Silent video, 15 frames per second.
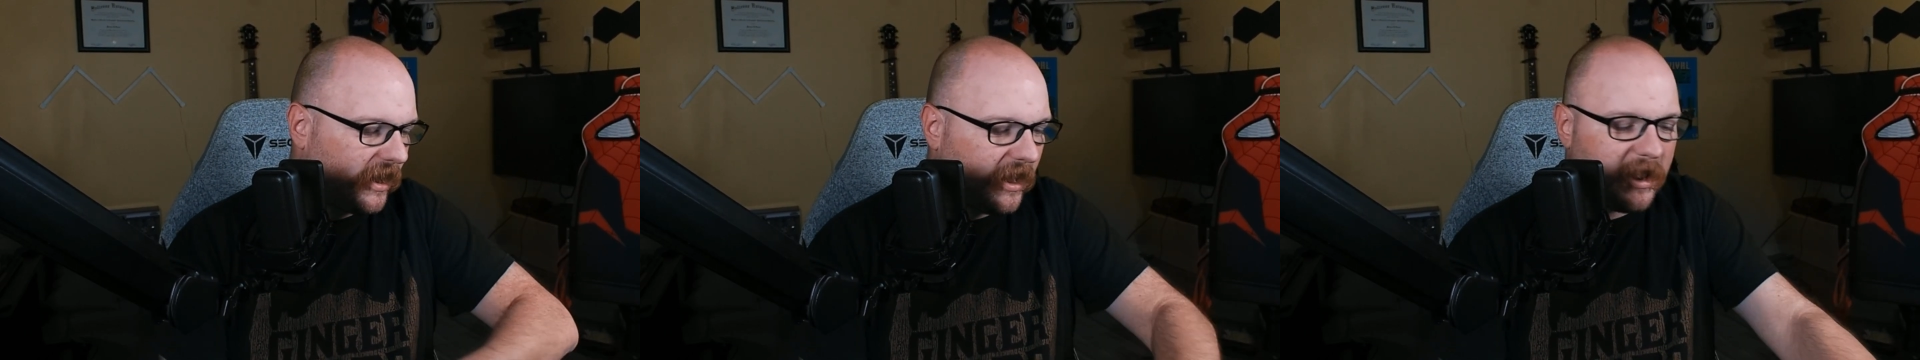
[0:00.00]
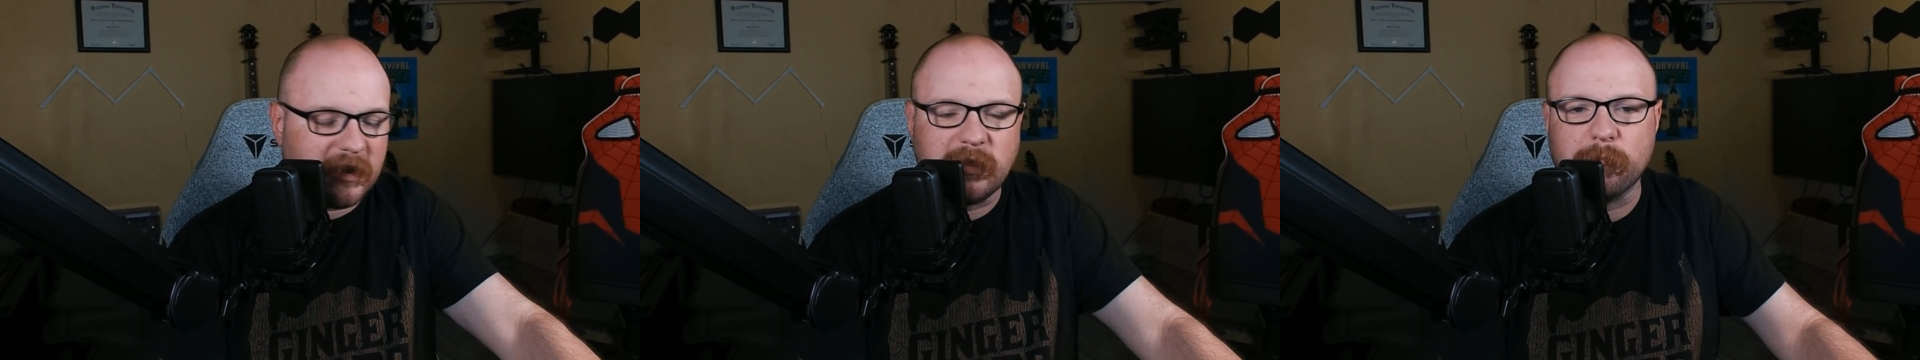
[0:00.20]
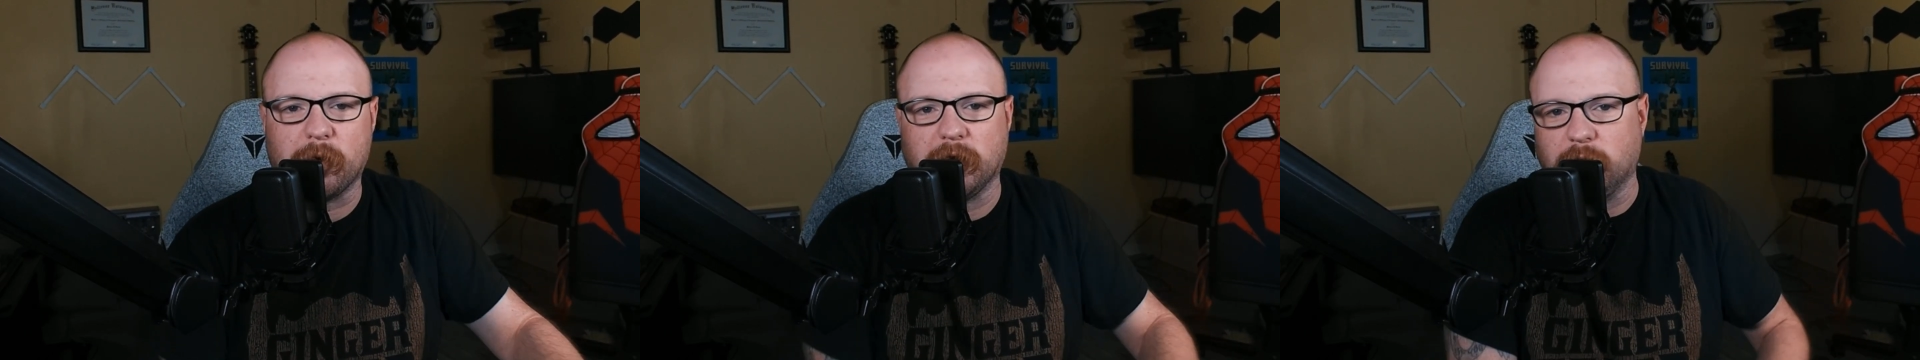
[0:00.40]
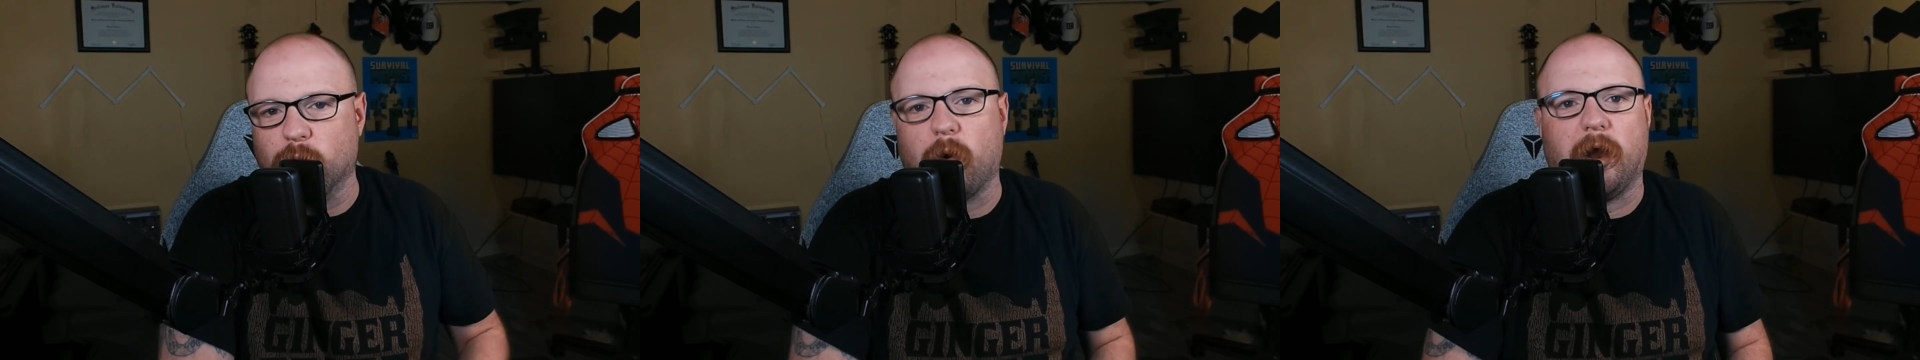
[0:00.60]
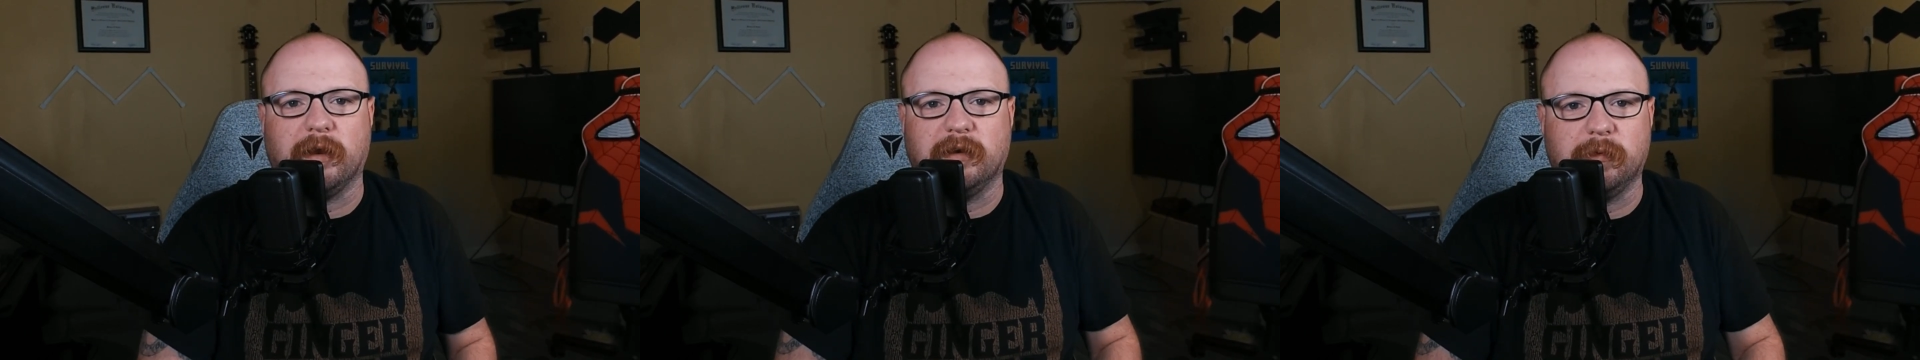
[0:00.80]
anybody
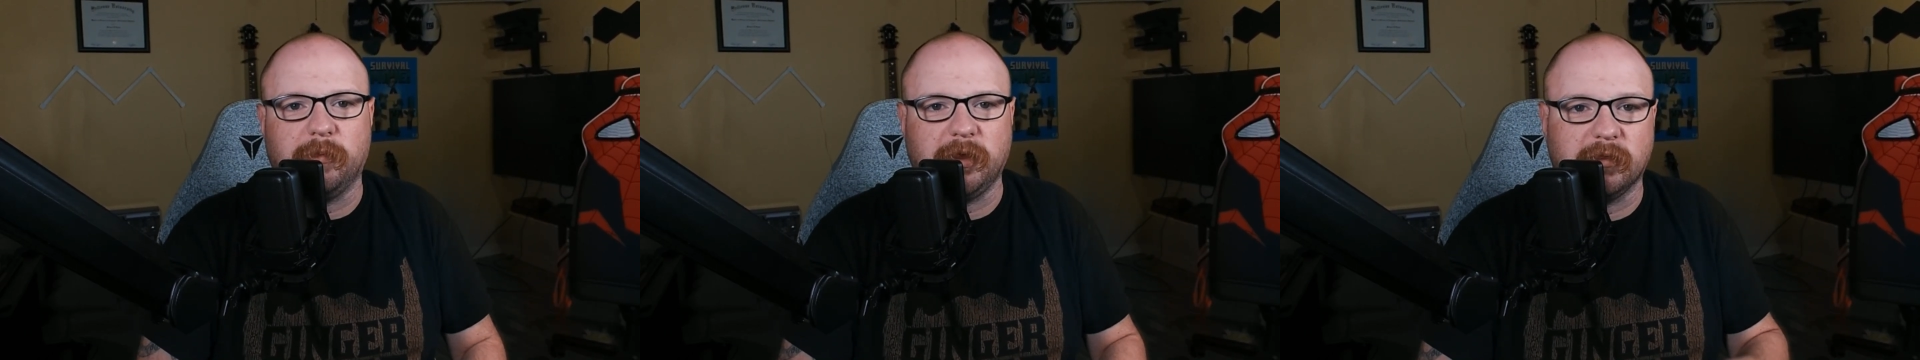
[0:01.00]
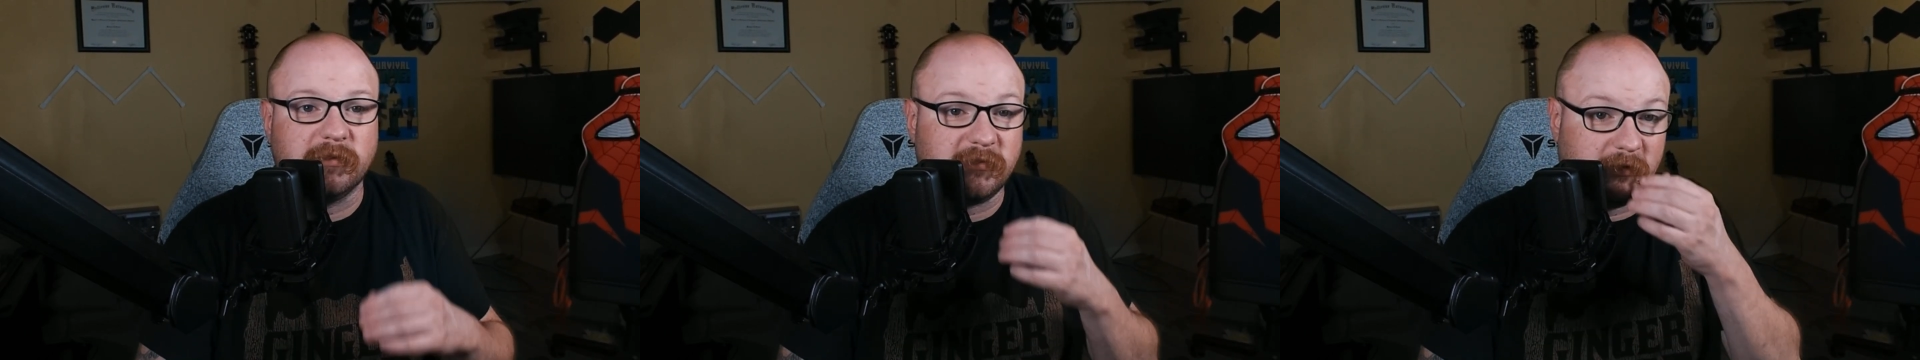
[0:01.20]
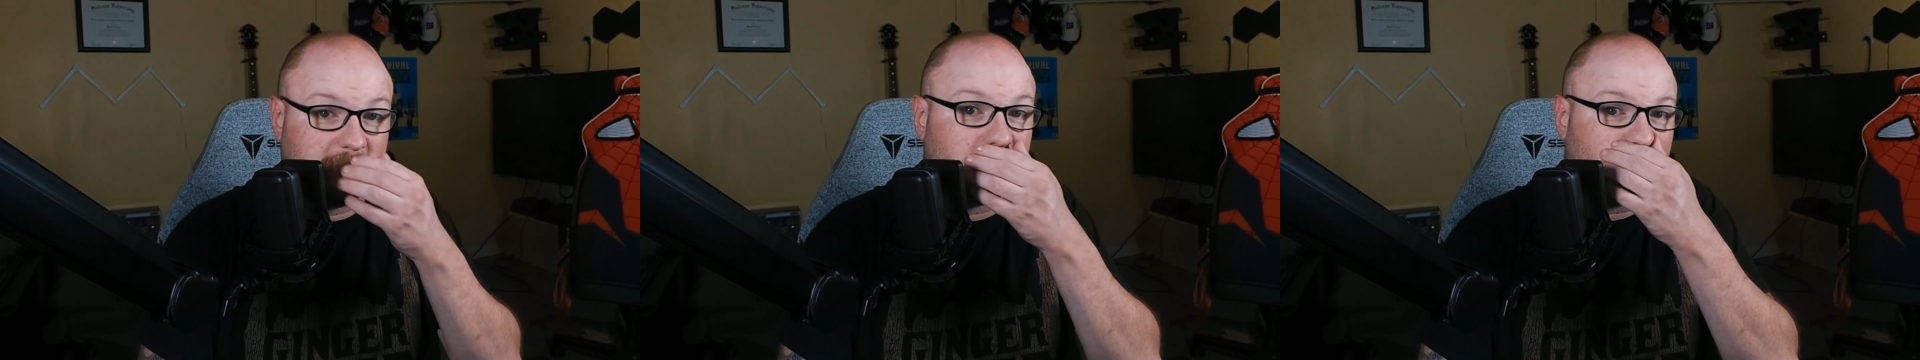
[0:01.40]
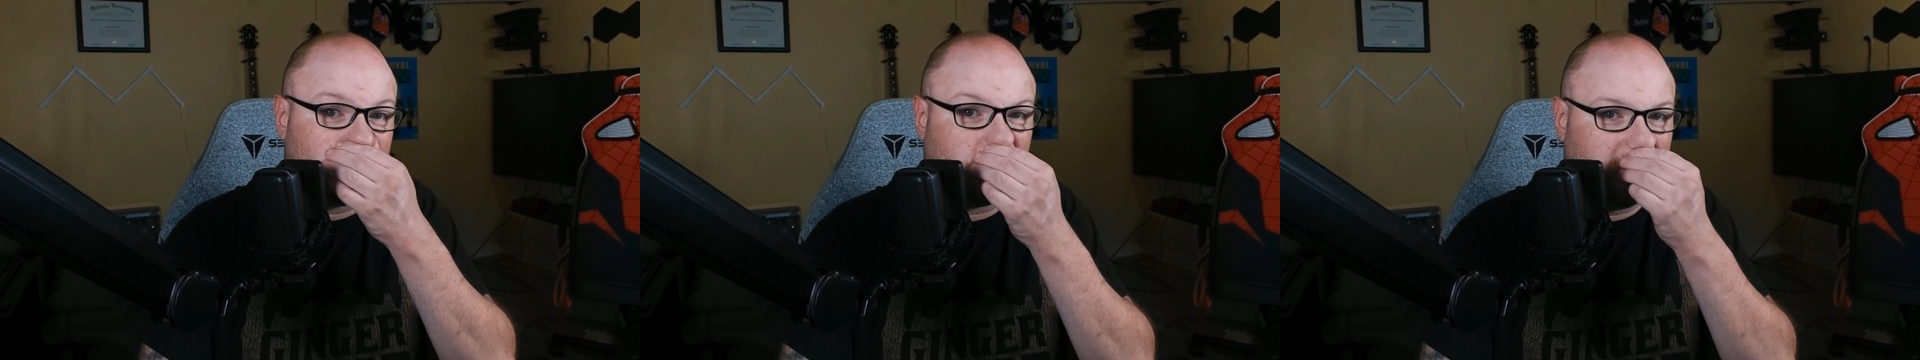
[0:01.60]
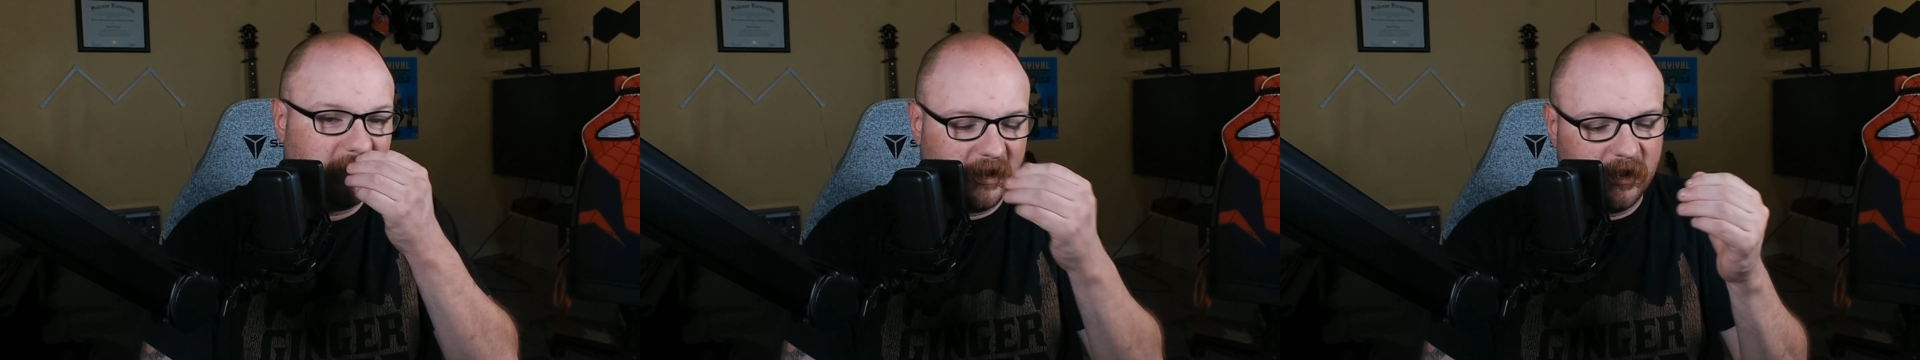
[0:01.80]
wanting to be in this
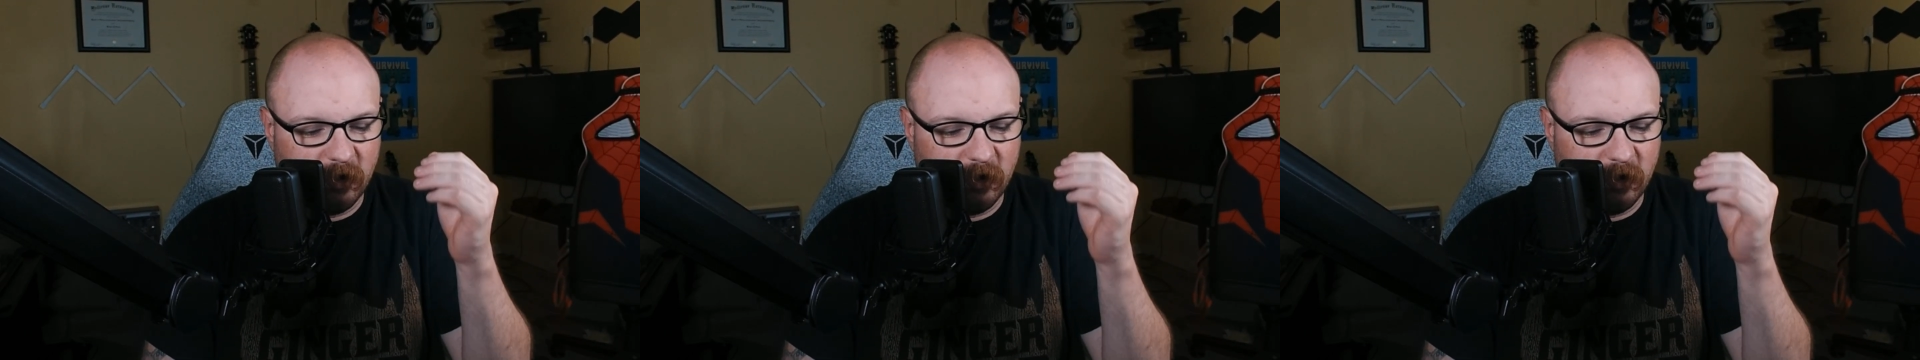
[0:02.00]
industry.